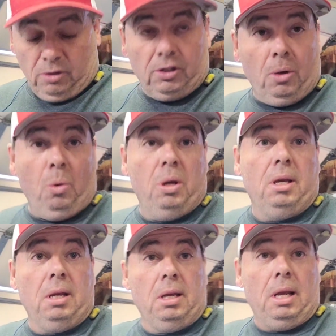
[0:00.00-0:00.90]
So
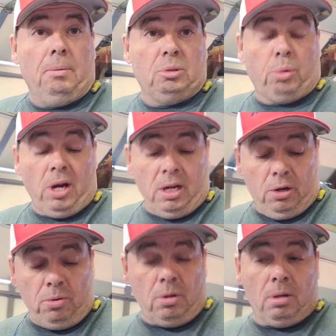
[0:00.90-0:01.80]
it was brand
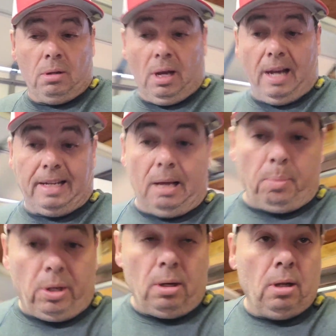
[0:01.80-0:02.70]
new. I
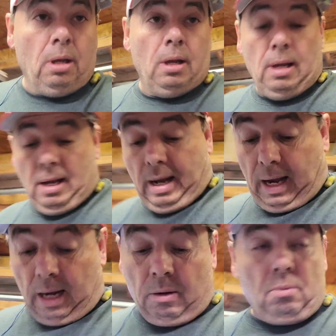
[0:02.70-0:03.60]
kept it,
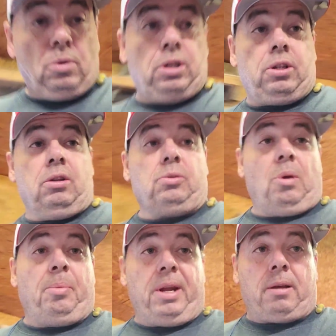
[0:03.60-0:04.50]
and we're just going to
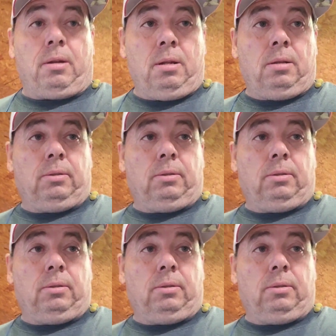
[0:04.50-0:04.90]
swap it out.